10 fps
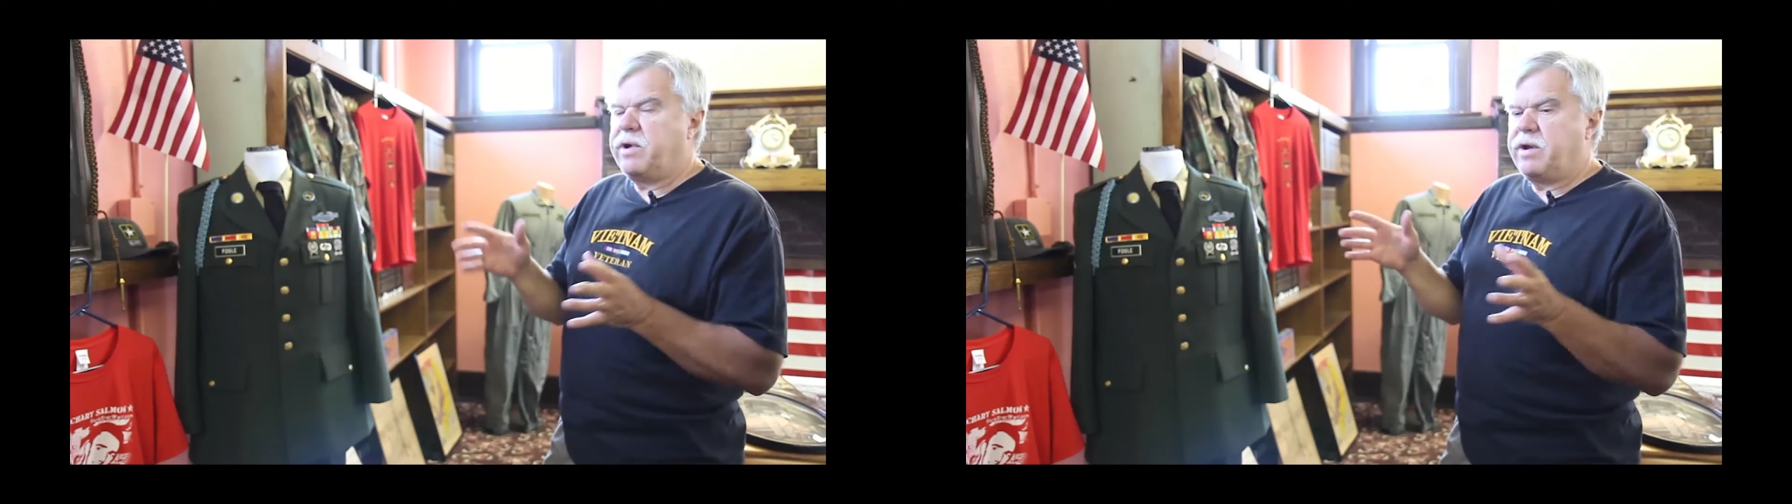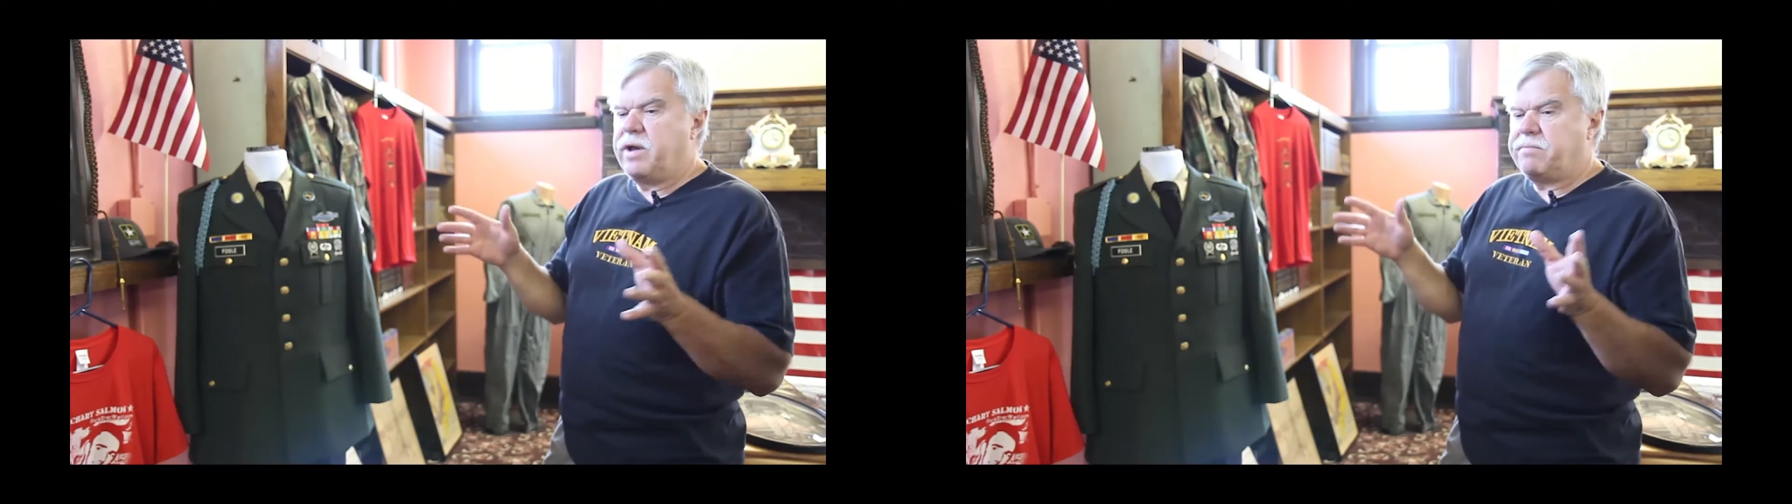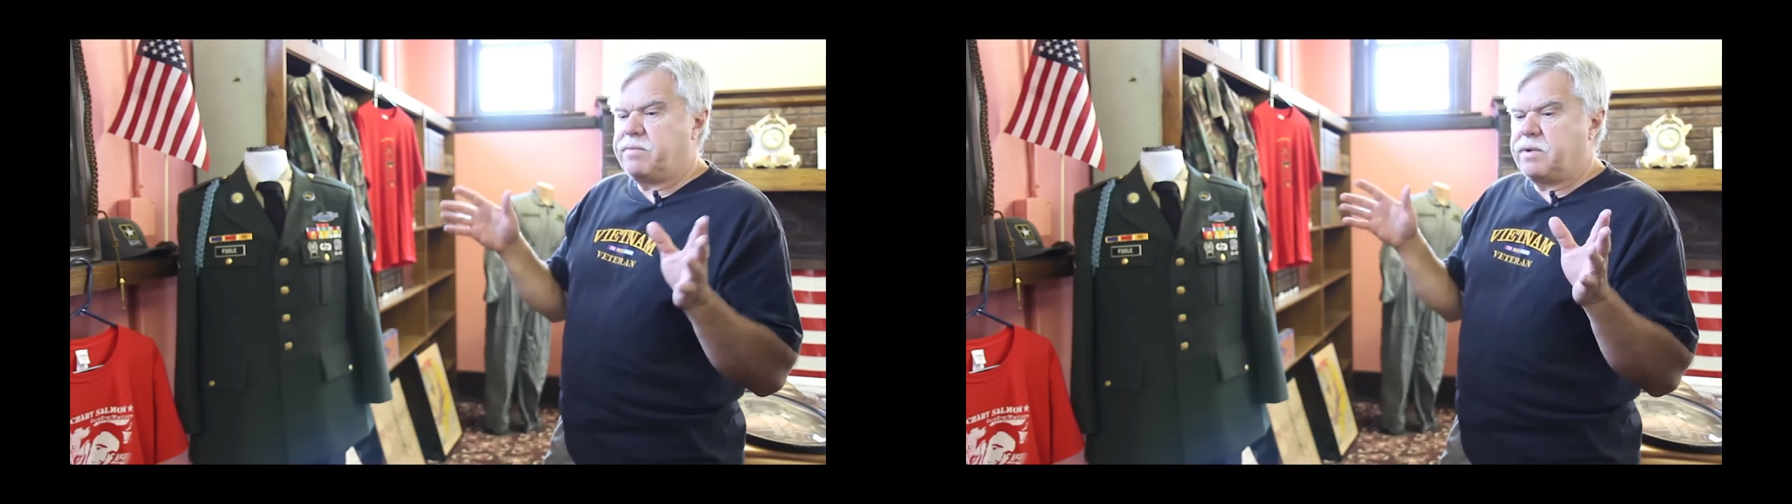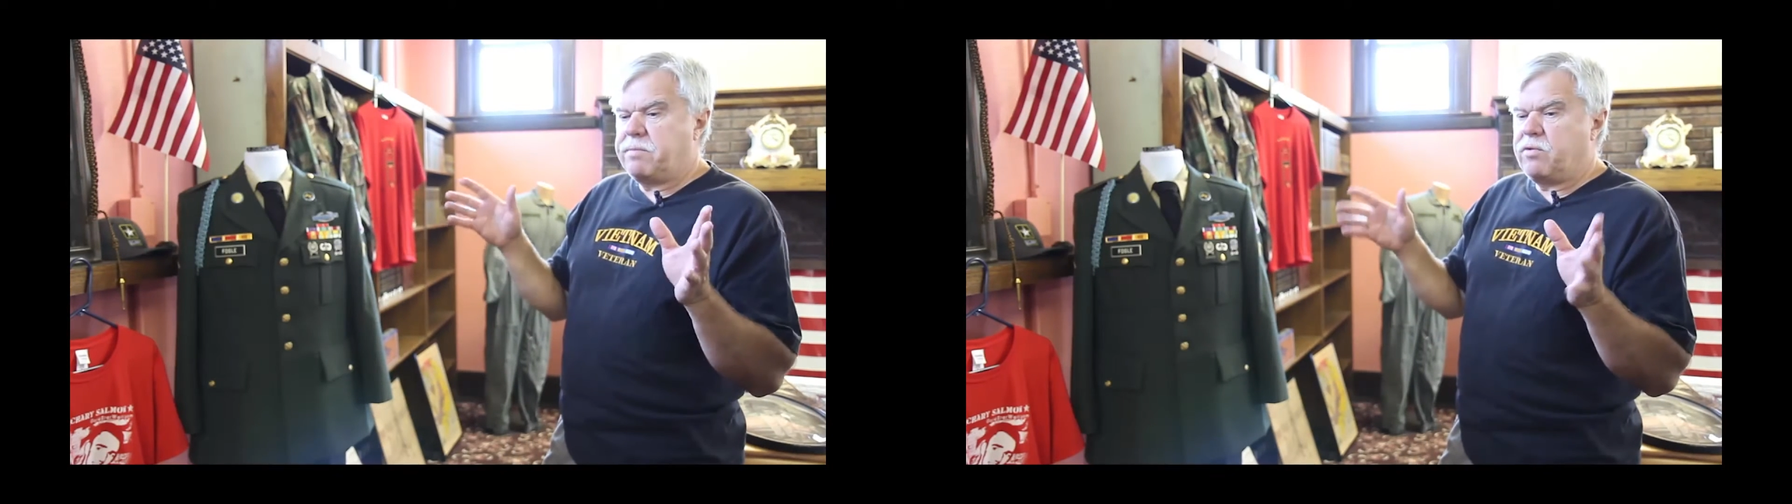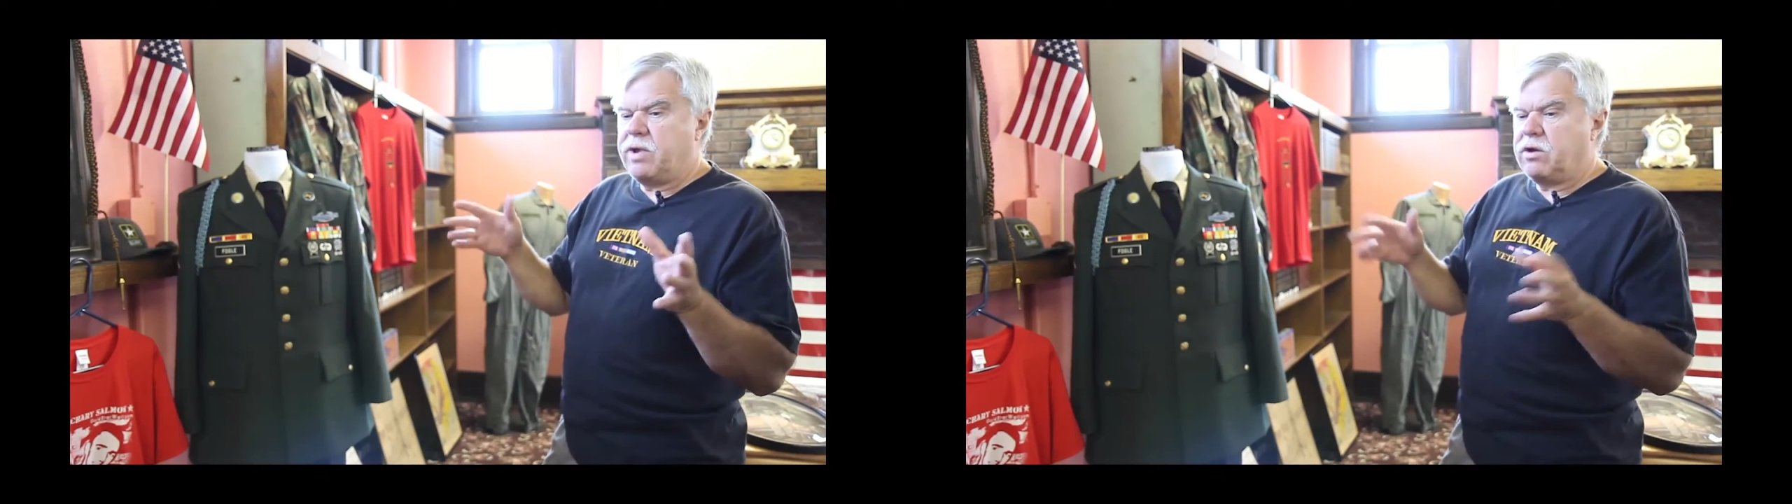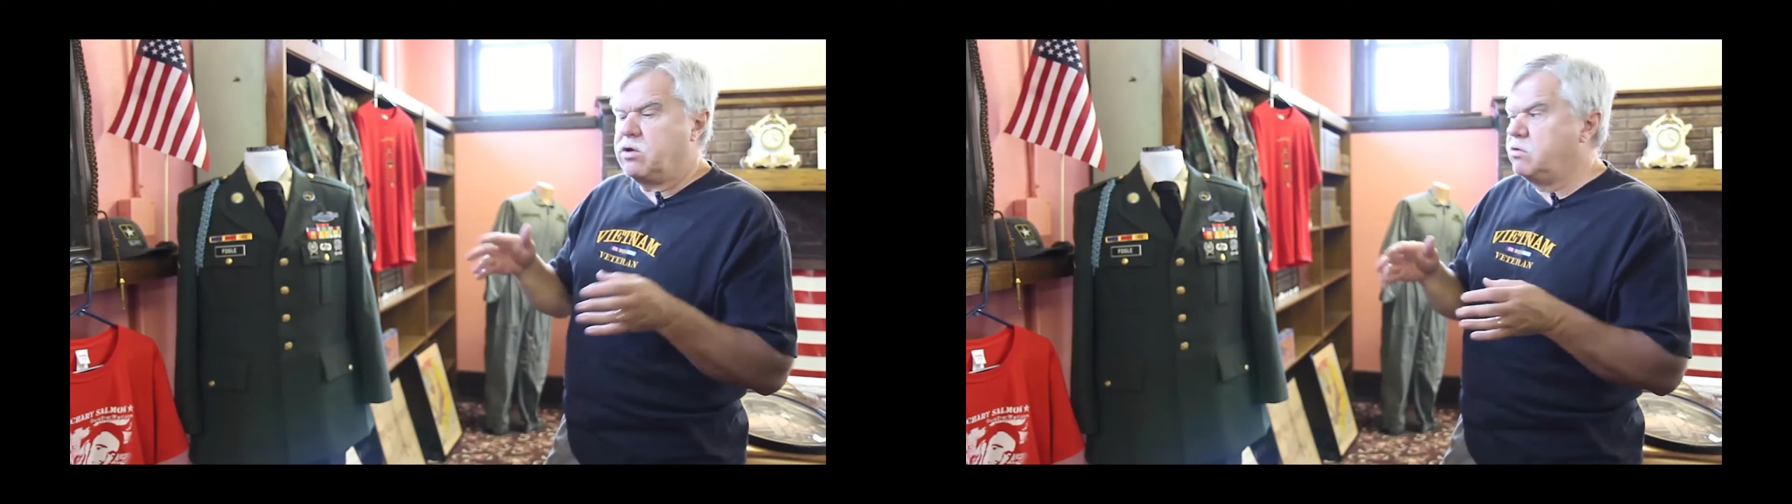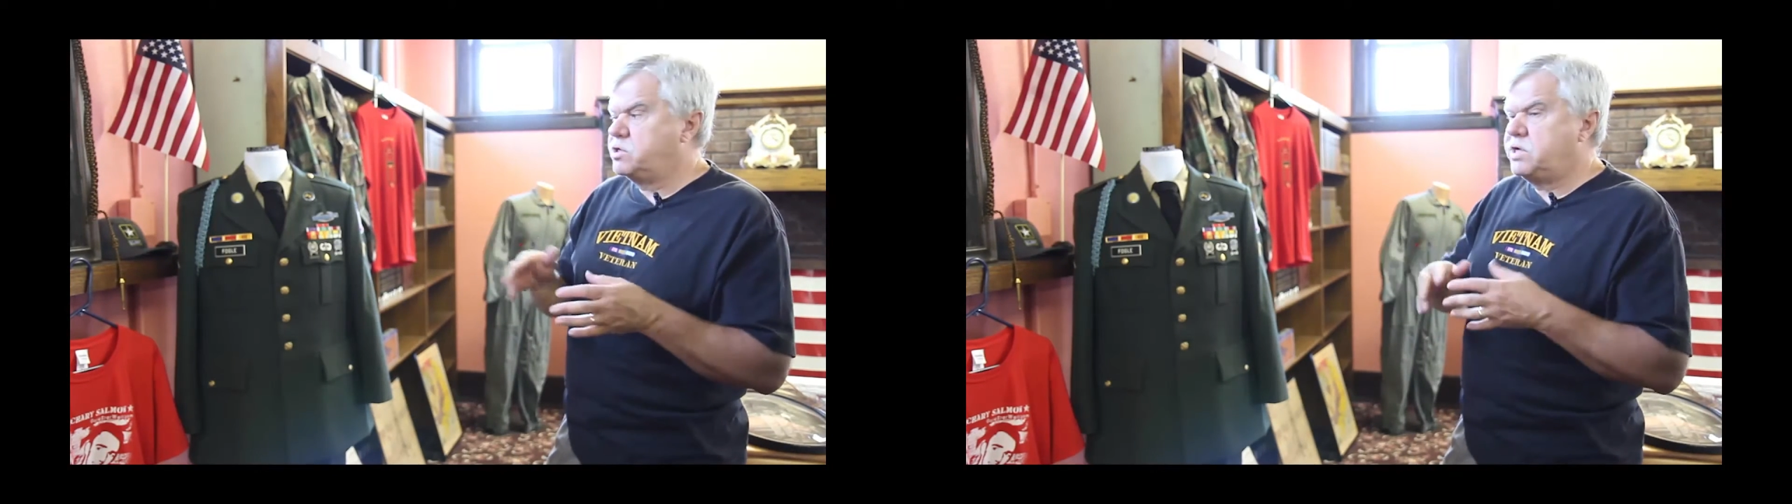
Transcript: opening up around